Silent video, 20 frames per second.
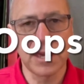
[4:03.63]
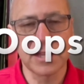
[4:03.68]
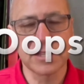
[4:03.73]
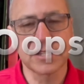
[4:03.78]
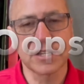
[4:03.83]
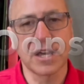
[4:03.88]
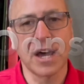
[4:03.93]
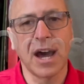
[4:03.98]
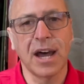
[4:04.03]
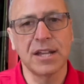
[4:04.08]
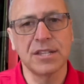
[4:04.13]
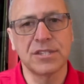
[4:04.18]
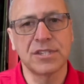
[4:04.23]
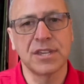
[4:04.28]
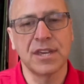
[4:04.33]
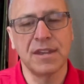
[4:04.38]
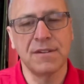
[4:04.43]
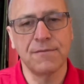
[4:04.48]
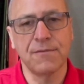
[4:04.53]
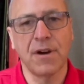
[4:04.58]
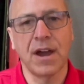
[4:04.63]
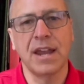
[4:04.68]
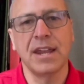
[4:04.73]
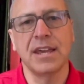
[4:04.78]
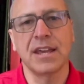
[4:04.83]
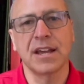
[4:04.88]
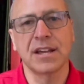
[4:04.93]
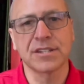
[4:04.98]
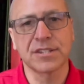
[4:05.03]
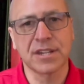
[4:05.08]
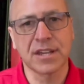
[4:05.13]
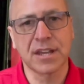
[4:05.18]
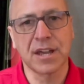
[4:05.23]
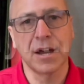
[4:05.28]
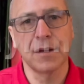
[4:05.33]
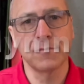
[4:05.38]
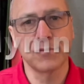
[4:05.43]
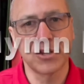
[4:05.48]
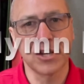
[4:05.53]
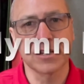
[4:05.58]
It's God's inviting us to
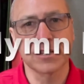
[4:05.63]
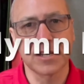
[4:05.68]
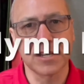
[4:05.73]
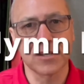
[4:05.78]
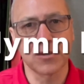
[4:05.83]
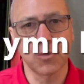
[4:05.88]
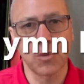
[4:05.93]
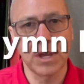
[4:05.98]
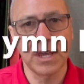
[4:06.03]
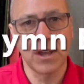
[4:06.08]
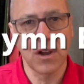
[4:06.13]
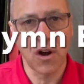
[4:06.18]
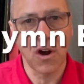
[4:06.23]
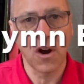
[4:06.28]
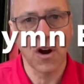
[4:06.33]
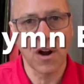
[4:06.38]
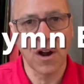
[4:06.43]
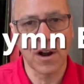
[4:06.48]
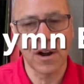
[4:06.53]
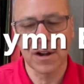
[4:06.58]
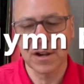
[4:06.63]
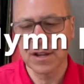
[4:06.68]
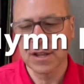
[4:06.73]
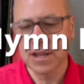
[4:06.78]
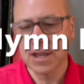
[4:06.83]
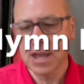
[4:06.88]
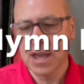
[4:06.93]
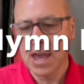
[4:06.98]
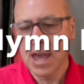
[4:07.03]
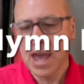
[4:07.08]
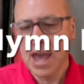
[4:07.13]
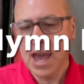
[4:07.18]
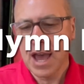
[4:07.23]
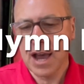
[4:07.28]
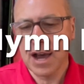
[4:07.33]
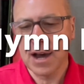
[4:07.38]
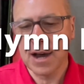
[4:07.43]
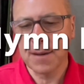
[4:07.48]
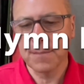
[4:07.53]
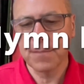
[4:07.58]
come just as we
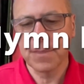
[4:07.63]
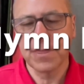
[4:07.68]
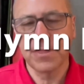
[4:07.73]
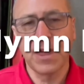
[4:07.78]
are.